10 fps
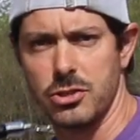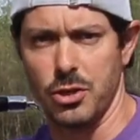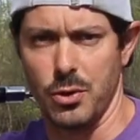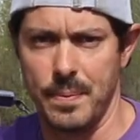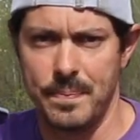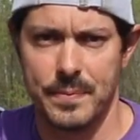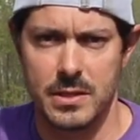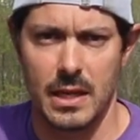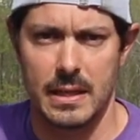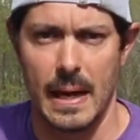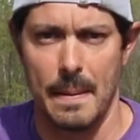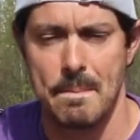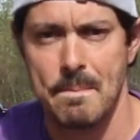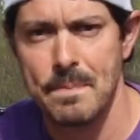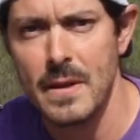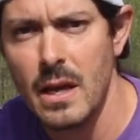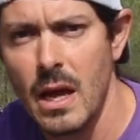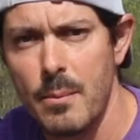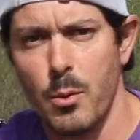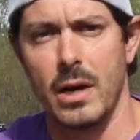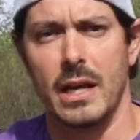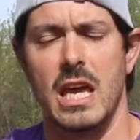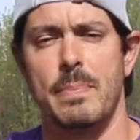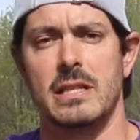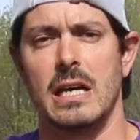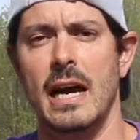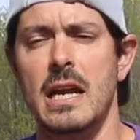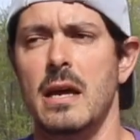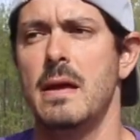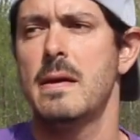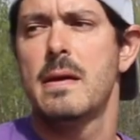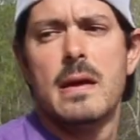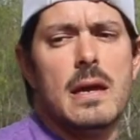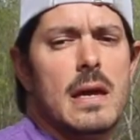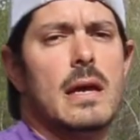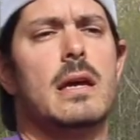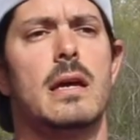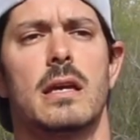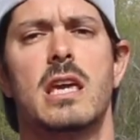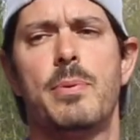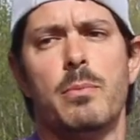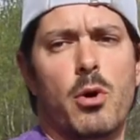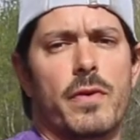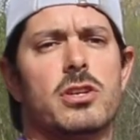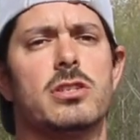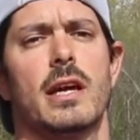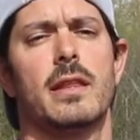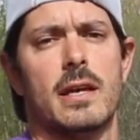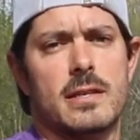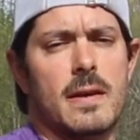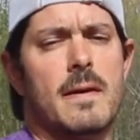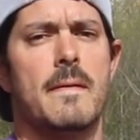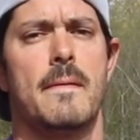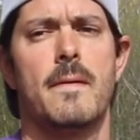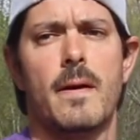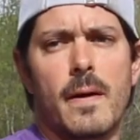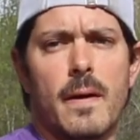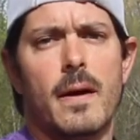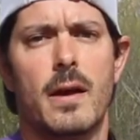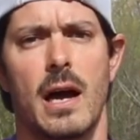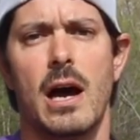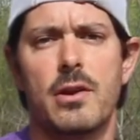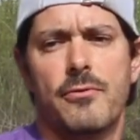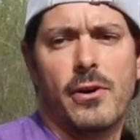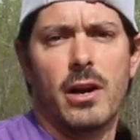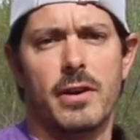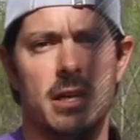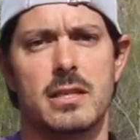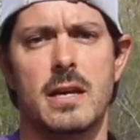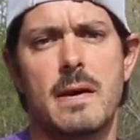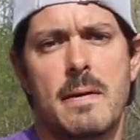2, just like that. But we're gonna keep it tight and keep it moving just like this, out in front of us.